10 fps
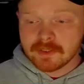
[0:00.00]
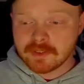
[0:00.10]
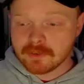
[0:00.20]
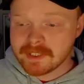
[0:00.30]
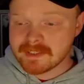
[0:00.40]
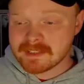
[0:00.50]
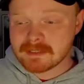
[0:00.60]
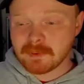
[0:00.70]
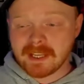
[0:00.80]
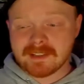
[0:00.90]
Julius
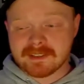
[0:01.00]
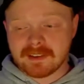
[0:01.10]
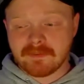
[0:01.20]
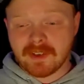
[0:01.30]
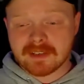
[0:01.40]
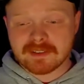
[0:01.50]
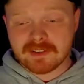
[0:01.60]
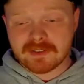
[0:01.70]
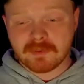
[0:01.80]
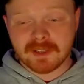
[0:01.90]
explains that the
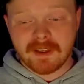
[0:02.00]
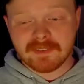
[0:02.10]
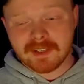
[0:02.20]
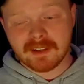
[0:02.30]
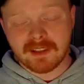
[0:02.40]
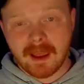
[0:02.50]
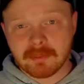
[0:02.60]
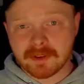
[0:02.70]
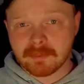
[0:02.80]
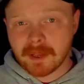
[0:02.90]
vestiges were left in the
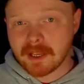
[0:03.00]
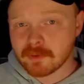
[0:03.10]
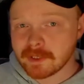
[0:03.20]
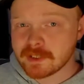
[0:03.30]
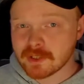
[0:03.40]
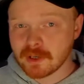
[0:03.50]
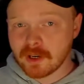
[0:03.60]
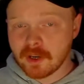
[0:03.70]
labyrinth by a creature